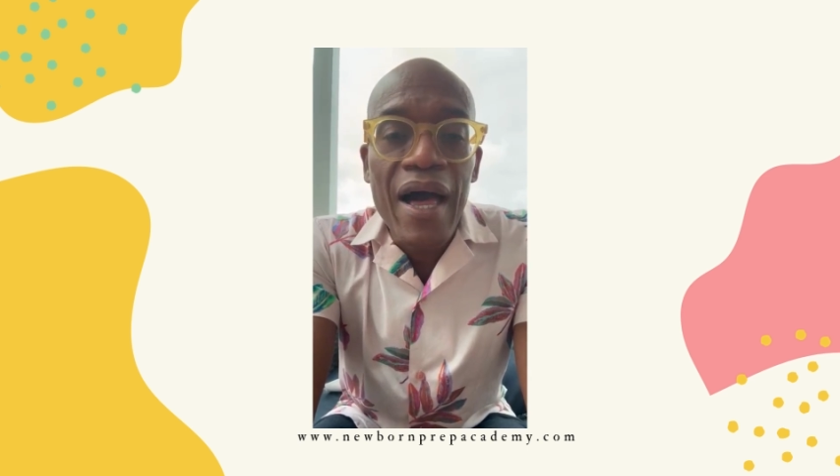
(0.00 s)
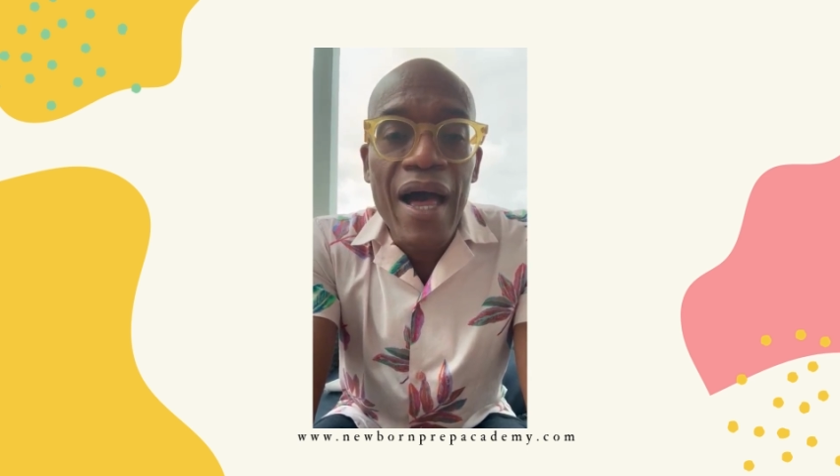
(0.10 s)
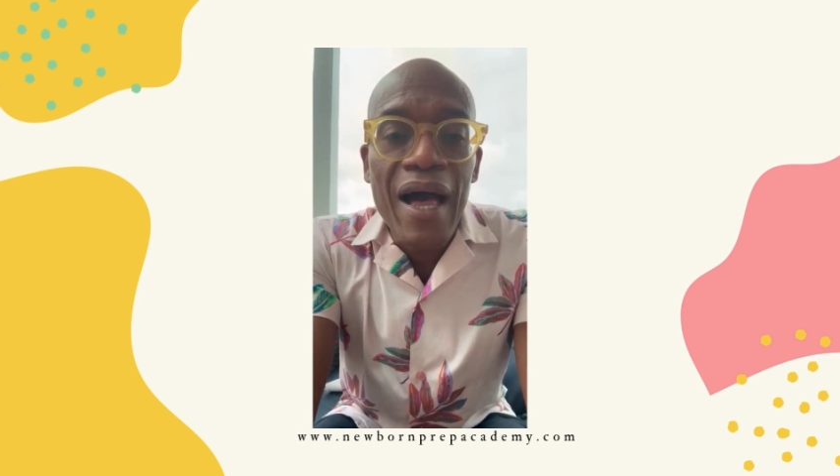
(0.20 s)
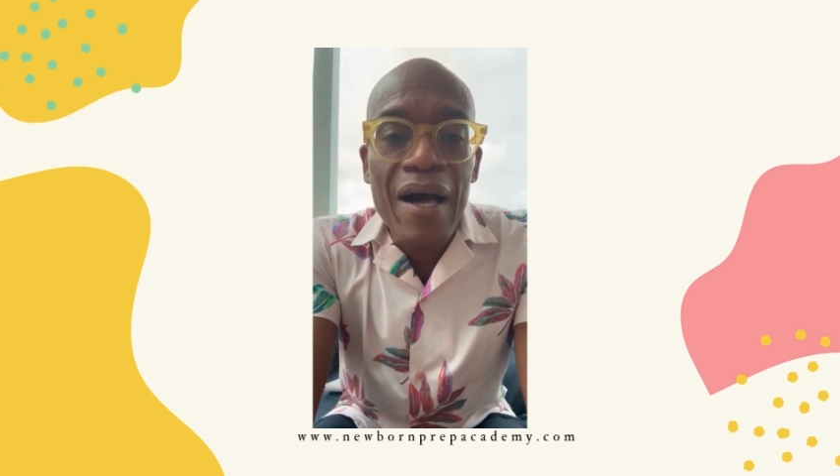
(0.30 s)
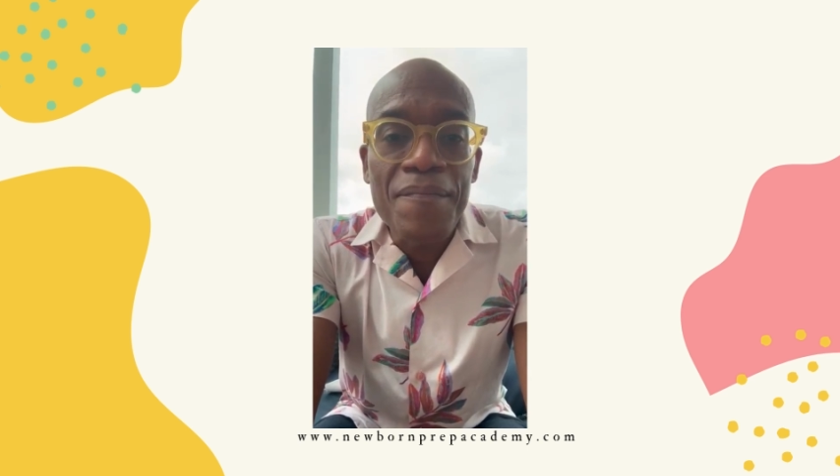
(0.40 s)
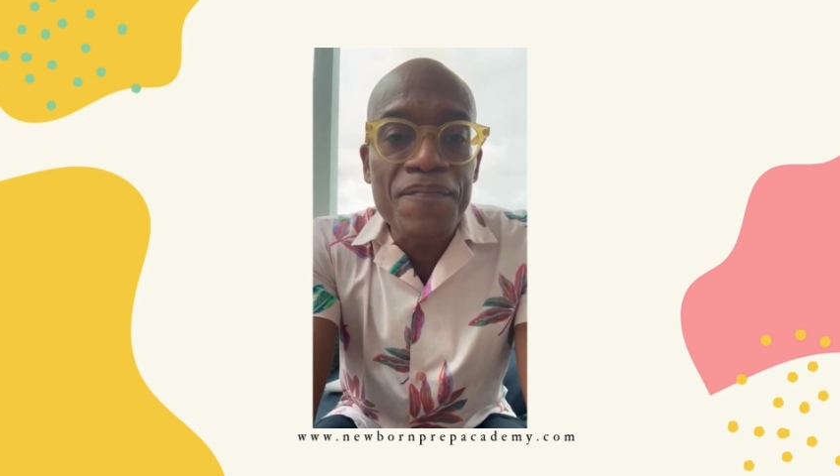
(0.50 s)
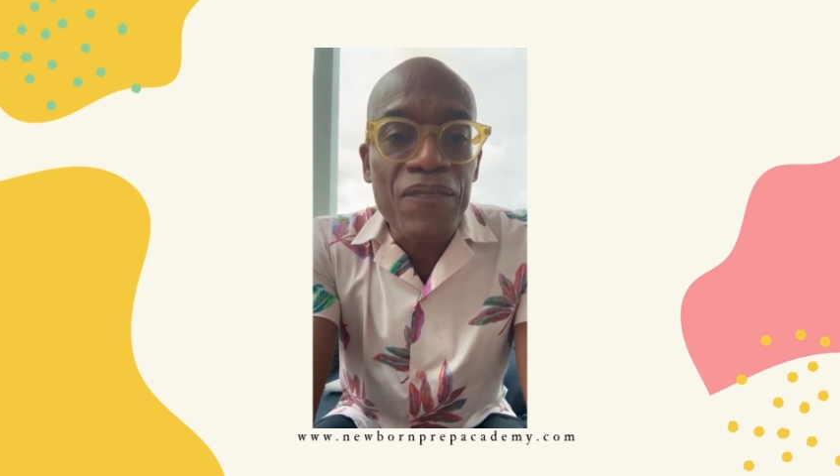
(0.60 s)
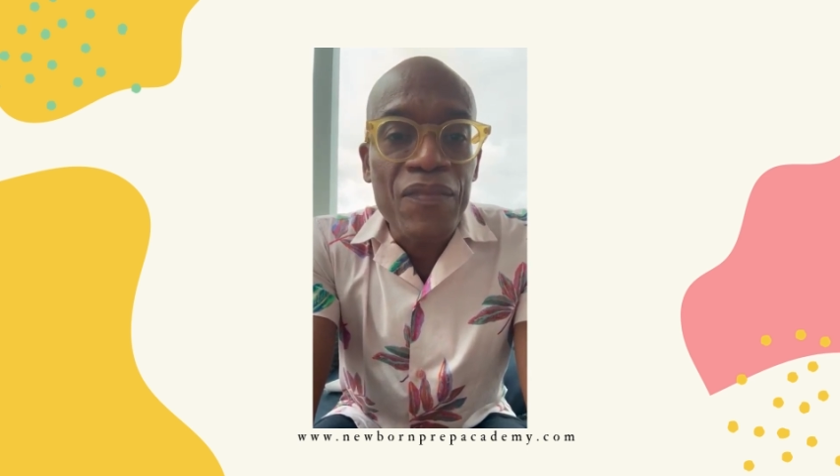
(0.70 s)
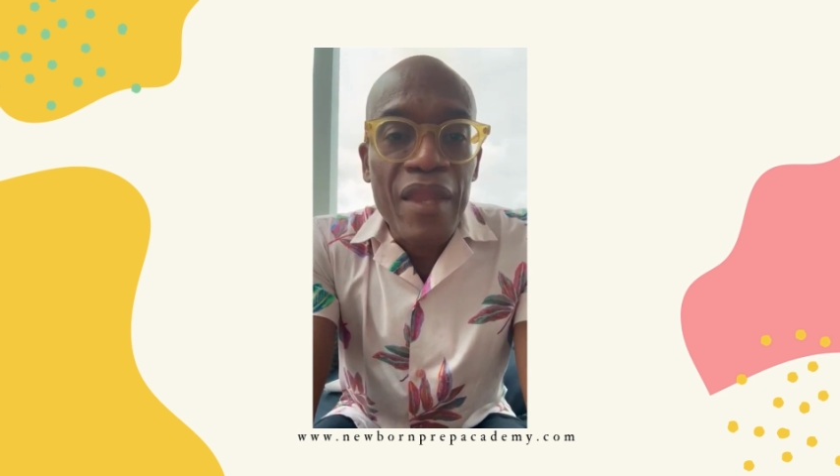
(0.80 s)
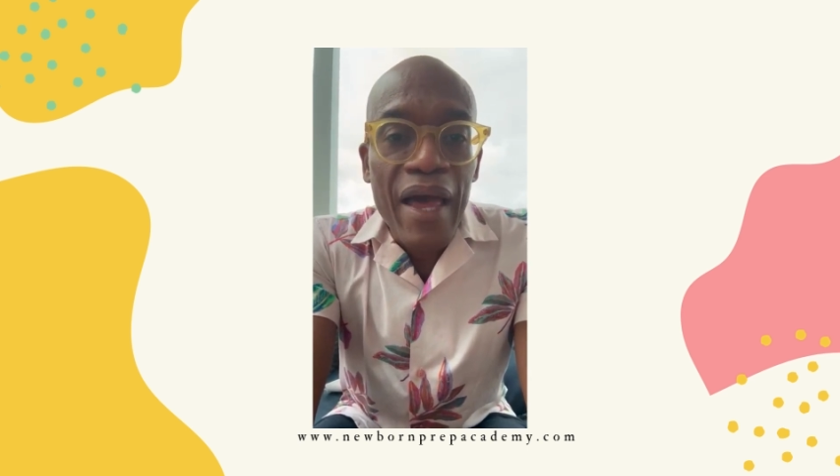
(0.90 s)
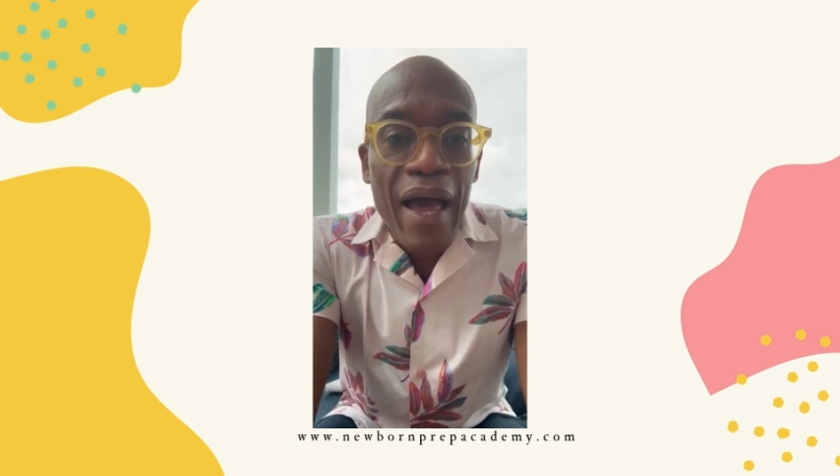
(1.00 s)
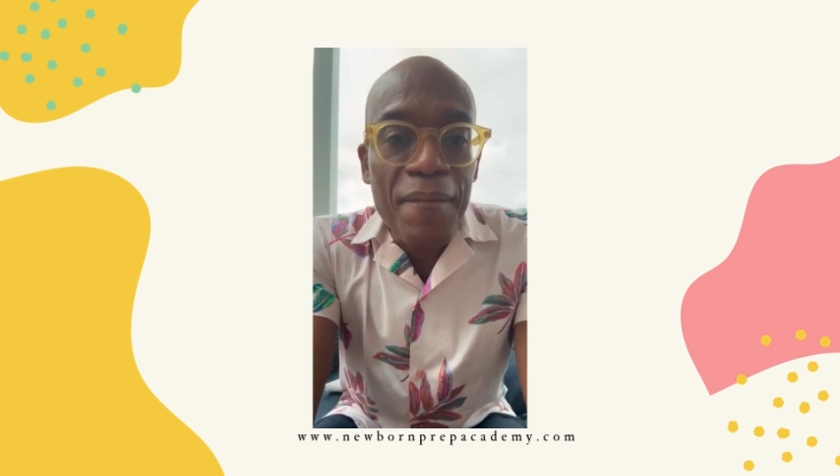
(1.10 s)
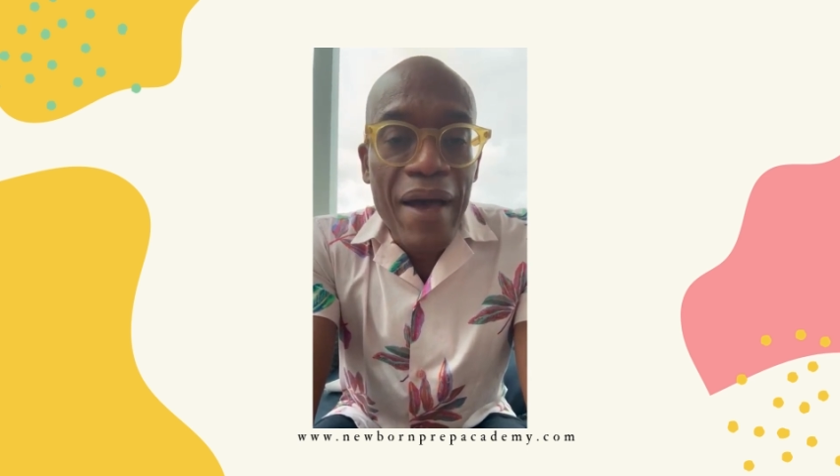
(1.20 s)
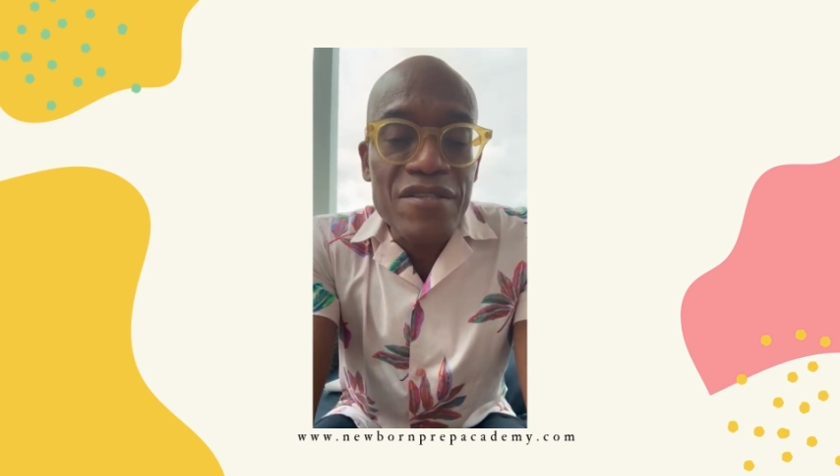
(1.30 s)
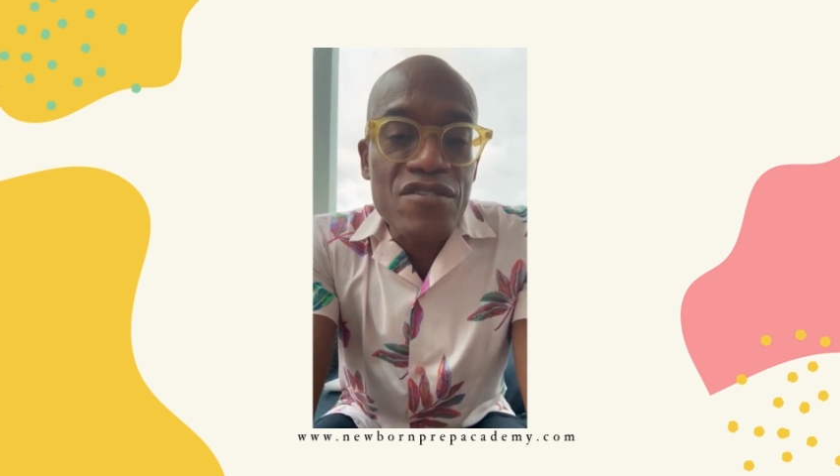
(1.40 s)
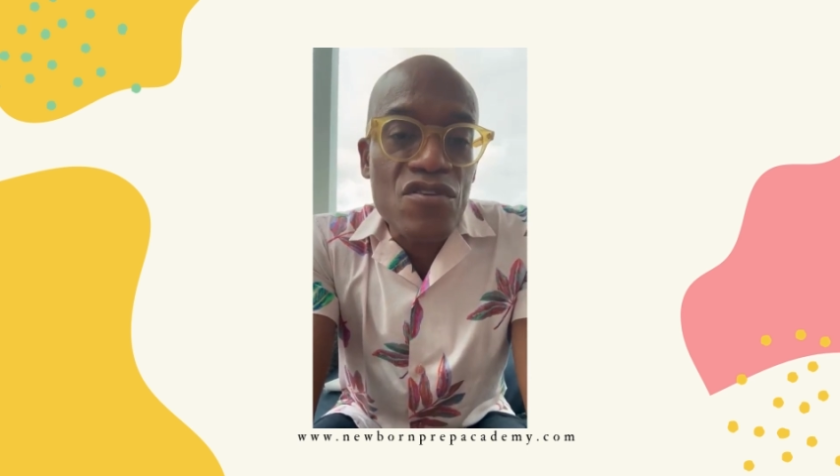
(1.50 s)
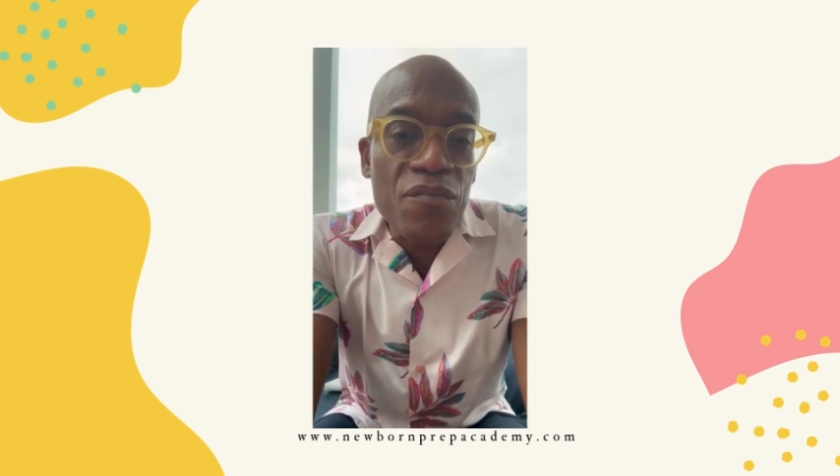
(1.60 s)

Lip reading: And so